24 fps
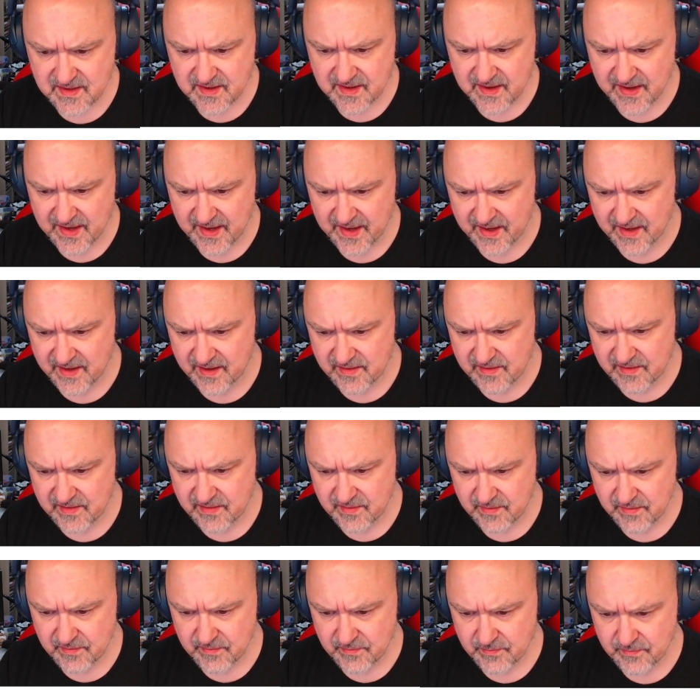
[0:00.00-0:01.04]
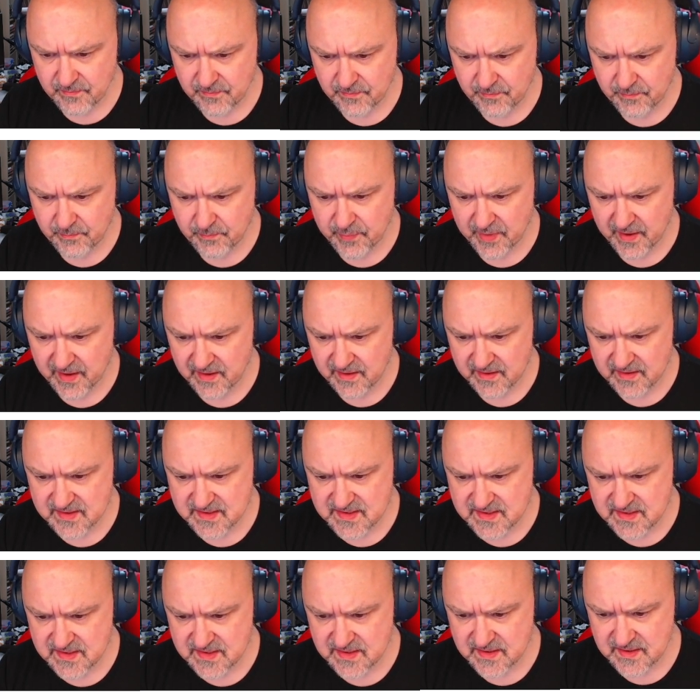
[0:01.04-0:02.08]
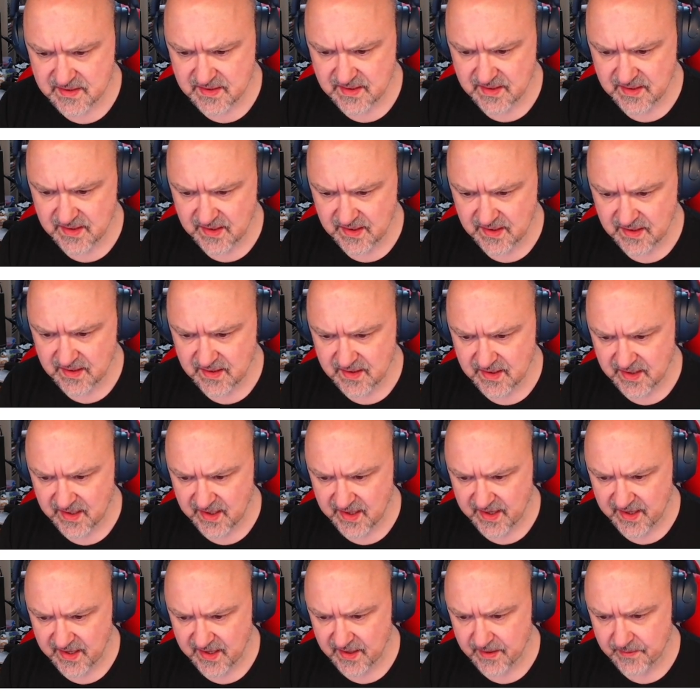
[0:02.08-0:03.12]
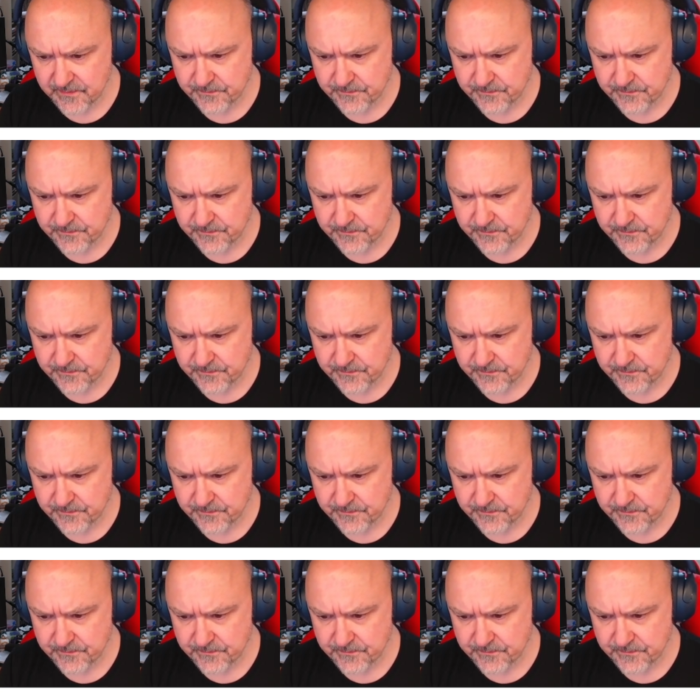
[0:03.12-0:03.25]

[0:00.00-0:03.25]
and bugs in the air.